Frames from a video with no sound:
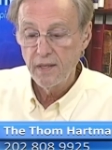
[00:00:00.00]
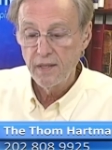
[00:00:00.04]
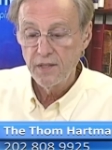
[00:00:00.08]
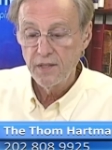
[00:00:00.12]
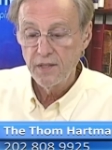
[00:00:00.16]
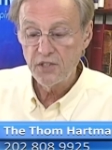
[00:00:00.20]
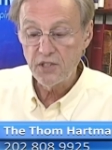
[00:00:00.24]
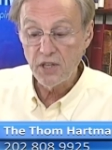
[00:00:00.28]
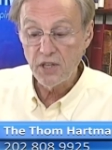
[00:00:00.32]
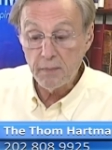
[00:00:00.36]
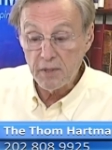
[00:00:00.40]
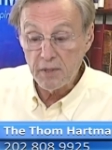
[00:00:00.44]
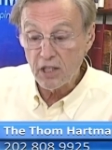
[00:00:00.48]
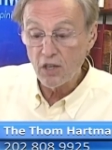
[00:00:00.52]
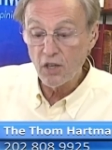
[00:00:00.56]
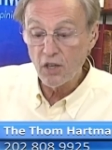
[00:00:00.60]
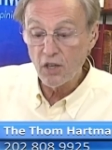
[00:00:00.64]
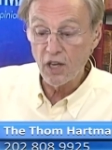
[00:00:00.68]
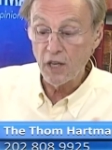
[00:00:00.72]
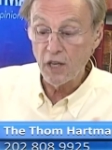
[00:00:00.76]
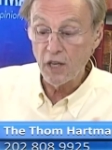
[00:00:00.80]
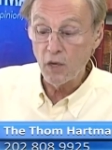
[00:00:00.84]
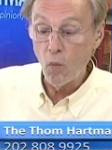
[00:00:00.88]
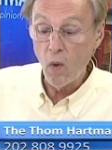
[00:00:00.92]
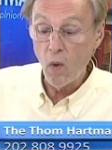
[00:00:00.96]

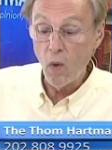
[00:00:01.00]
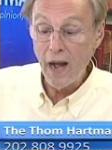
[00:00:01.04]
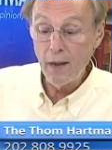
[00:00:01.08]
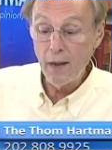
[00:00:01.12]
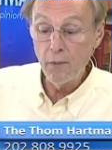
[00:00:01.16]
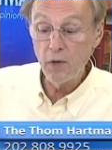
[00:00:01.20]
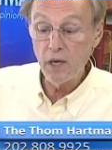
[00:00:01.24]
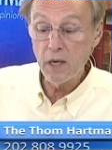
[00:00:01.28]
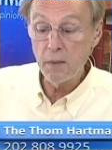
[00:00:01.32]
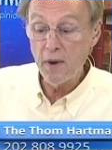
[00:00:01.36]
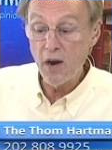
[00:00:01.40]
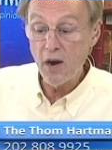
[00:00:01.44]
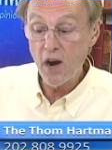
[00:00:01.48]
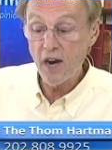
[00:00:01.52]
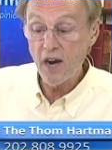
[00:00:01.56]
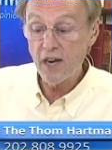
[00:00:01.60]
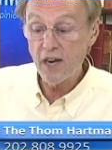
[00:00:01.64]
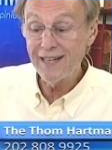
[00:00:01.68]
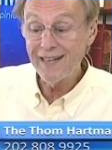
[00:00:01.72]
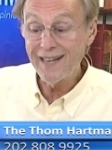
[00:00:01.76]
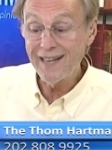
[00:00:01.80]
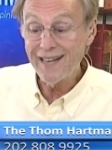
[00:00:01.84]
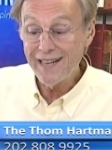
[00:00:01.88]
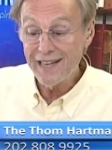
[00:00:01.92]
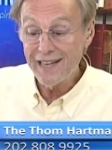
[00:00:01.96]
Similarly, why would
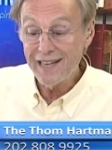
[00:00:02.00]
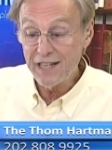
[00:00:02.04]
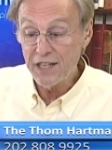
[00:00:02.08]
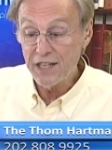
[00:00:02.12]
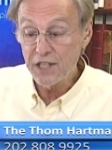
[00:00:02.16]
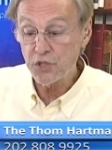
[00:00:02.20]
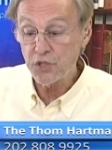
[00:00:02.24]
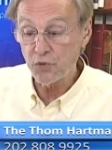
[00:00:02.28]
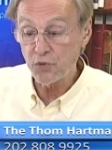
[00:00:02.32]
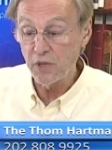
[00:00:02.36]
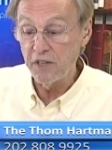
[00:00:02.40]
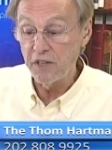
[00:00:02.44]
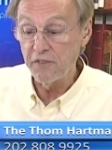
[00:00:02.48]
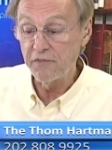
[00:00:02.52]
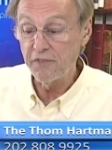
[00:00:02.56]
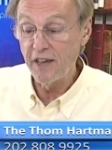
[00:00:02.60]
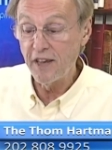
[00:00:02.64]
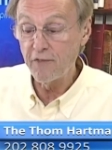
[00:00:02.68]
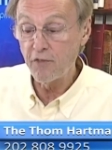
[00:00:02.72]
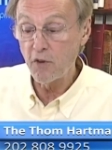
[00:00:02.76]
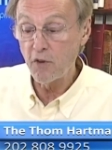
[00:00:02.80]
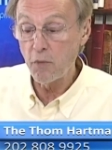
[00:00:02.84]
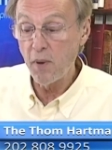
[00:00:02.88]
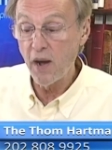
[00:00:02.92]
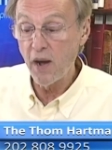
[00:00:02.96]
American industry
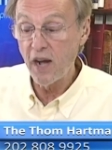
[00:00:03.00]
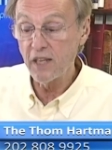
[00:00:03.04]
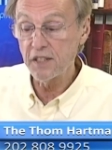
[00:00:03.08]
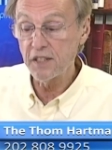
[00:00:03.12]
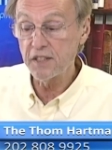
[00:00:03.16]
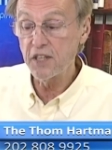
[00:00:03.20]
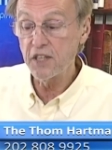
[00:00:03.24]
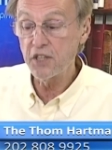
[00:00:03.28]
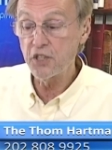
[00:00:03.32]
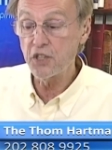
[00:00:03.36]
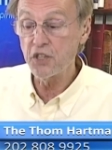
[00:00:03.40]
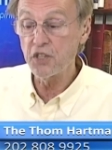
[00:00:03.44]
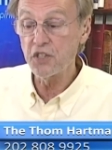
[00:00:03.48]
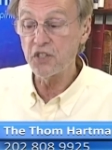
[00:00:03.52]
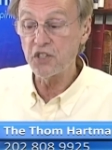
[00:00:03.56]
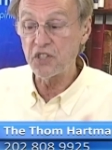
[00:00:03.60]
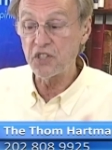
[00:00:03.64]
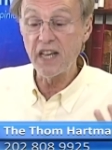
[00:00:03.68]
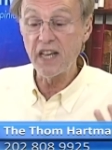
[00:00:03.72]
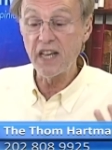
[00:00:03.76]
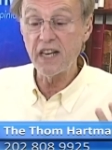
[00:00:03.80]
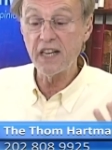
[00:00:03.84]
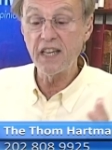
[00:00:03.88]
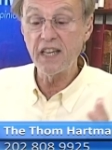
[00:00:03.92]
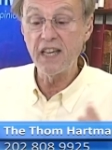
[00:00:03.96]
favor politicians
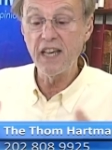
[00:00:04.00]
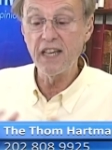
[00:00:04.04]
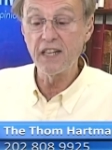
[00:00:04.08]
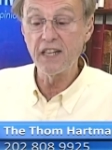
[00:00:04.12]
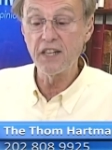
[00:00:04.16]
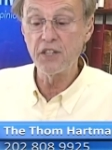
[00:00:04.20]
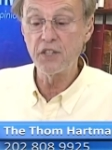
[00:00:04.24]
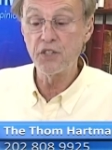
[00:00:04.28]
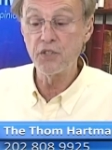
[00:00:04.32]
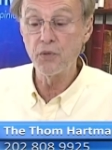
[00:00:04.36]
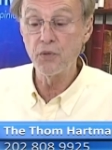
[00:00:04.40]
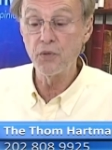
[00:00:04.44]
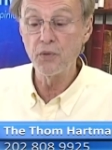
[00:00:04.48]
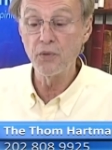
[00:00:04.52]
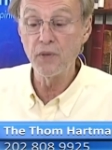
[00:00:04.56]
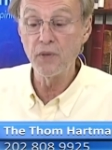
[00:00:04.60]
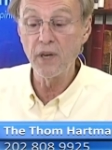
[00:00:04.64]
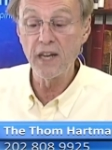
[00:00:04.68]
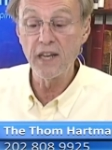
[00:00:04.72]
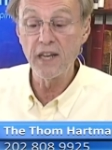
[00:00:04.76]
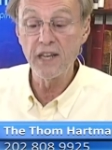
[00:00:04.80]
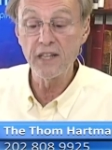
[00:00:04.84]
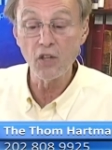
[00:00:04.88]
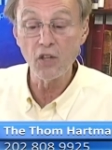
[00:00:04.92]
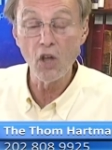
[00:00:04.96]
dedicated to
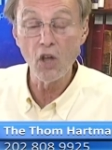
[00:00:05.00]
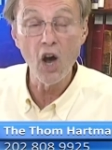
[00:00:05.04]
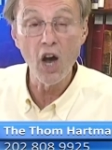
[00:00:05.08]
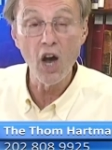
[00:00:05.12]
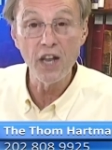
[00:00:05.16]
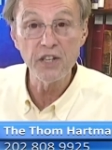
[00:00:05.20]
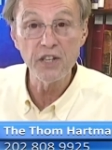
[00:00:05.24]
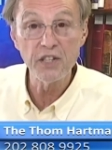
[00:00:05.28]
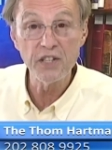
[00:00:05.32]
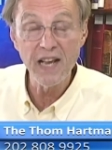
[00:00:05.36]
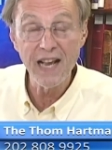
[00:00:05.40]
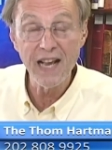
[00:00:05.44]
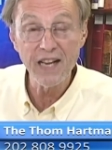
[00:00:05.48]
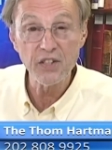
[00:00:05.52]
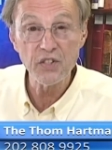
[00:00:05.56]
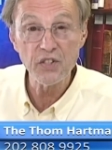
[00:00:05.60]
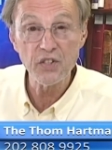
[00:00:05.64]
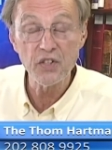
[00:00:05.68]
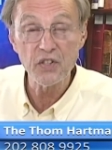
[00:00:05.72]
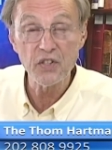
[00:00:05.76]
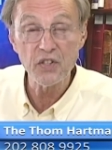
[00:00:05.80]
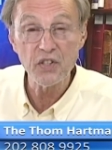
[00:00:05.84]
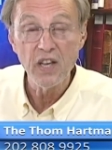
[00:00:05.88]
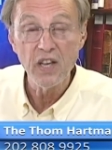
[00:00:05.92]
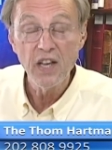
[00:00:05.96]
a law in
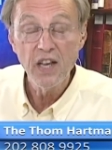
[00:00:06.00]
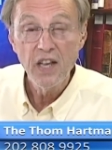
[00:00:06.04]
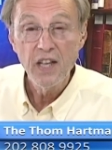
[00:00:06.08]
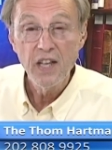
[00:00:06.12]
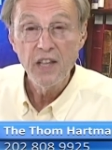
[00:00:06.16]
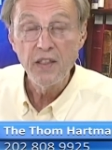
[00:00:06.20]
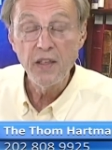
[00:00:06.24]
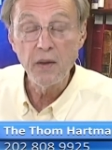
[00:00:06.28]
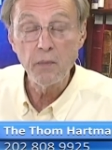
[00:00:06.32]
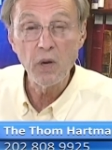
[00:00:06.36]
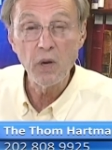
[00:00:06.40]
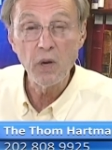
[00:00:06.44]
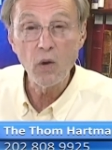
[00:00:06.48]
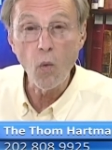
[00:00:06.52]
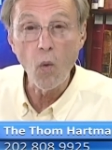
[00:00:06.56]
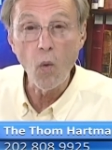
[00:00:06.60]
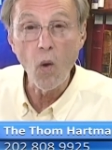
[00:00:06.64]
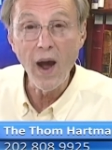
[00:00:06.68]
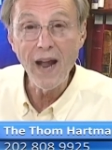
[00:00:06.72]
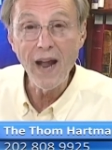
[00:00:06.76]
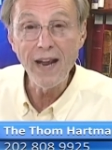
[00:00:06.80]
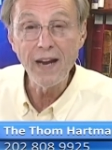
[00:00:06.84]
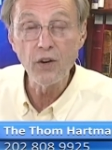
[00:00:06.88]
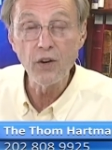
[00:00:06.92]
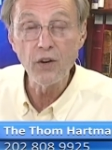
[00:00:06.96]
Texas that
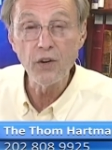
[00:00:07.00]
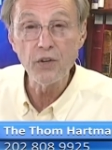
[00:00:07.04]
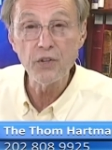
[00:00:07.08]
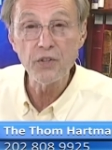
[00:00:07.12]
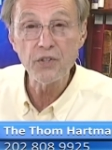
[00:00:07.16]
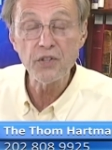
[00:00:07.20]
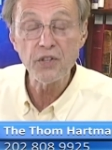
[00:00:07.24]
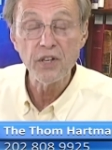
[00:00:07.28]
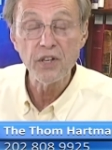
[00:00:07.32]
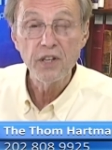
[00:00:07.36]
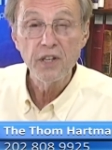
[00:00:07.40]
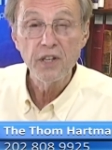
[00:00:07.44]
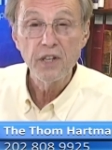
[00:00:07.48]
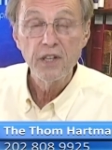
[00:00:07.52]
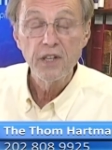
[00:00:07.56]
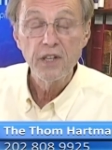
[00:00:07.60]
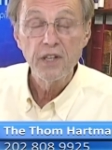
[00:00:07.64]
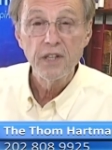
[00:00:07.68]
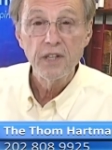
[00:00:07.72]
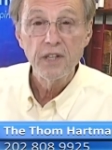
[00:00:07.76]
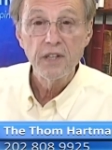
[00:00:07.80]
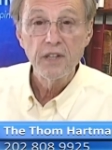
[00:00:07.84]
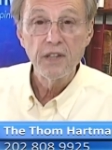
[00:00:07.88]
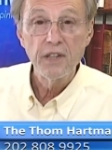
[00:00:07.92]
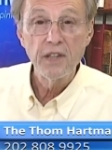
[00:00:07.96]
requires
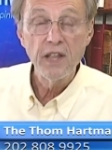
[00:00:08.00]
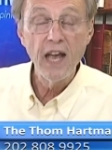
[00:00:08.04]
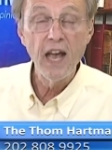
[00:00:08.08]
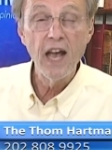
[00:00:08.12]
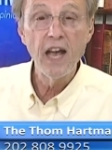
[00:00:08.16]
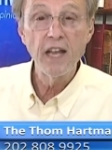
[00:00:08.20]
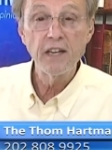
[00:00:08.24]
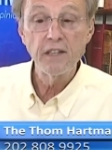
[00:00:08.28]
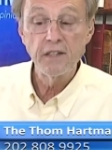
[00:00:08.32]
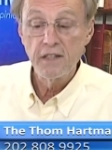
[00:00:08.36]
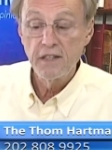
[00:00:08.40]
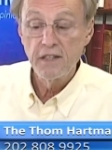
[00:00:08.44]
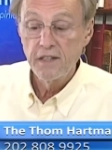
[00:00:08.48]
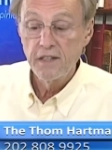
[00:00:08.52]
that